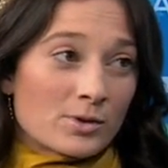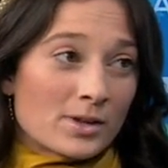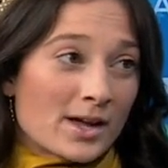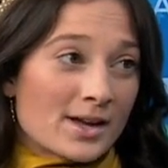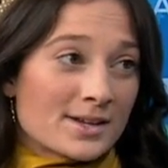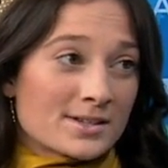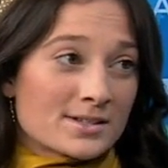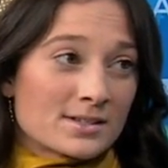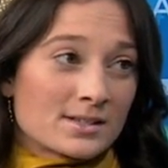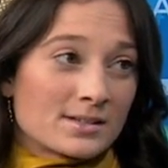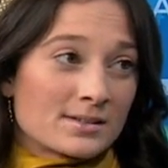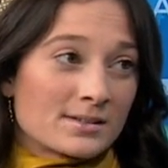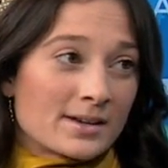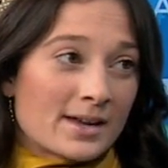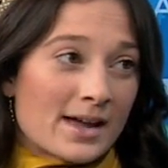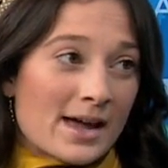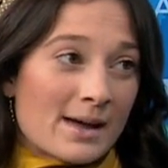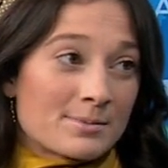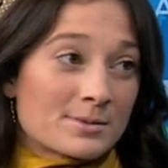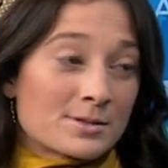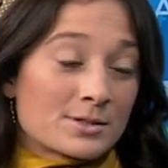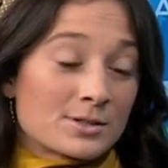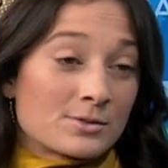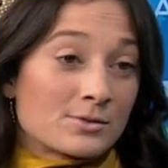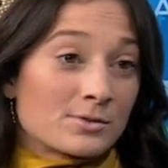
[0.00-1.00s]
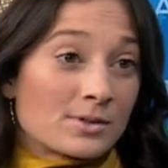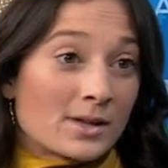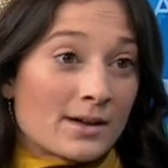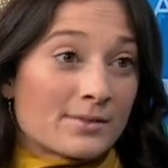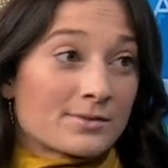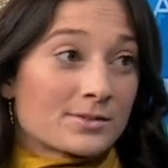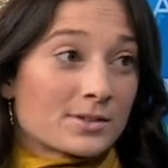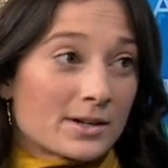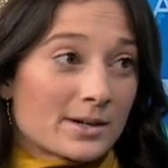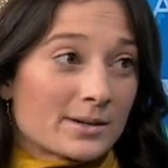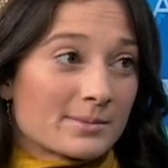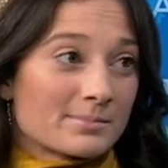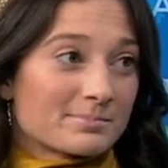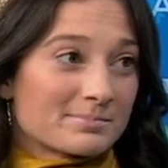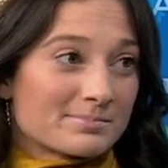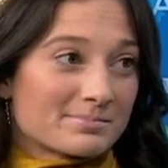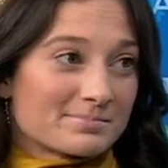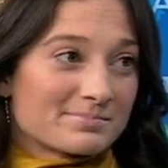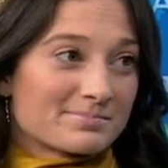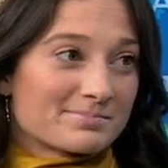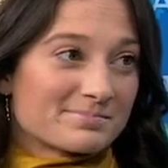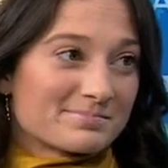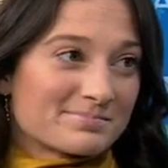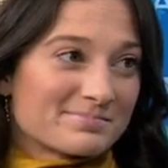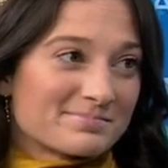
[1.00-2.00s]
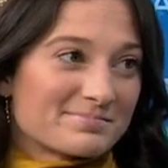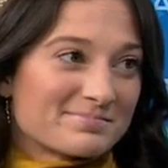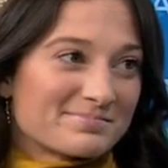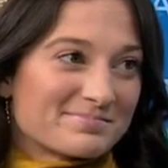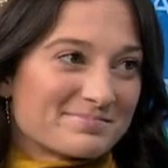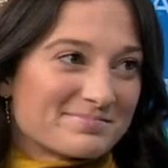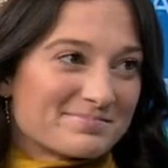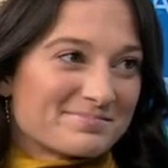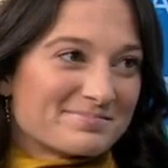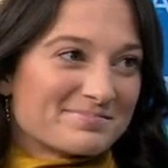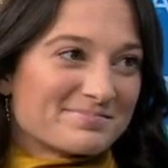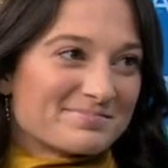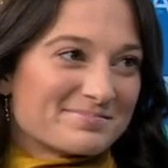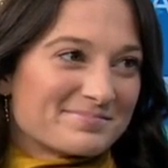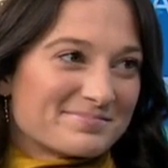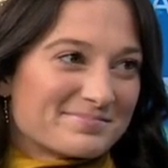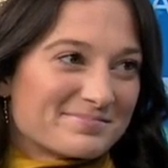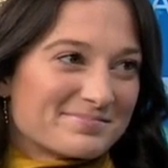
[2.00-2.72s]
last an absolute lifetime. Absolutely. And